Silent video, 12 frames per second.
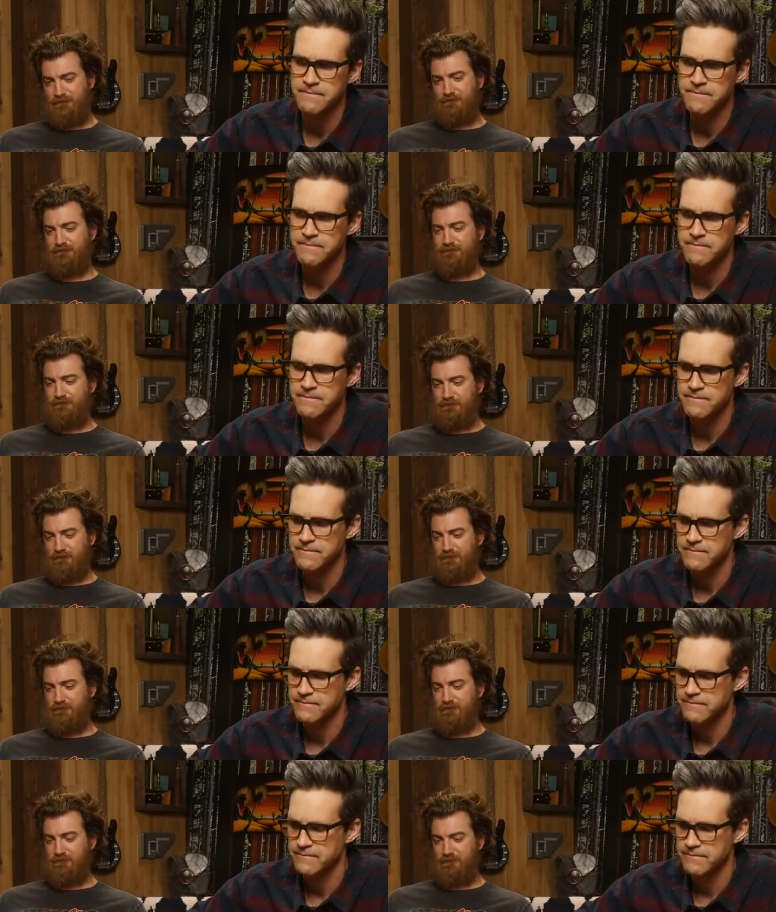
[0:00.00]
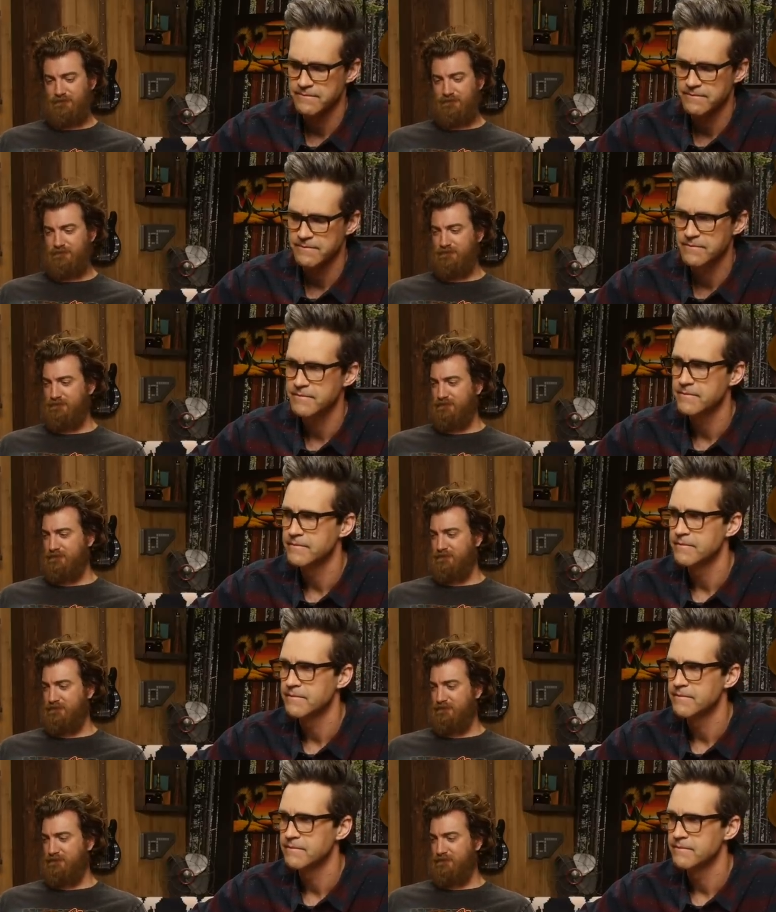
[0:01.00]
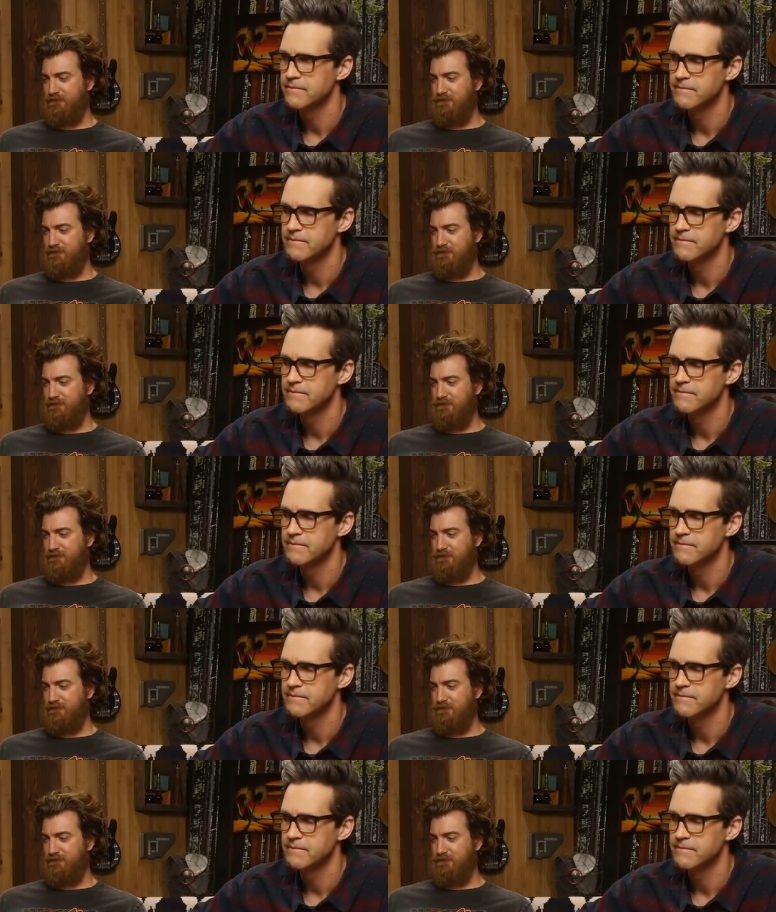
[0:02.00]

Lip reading: (silence)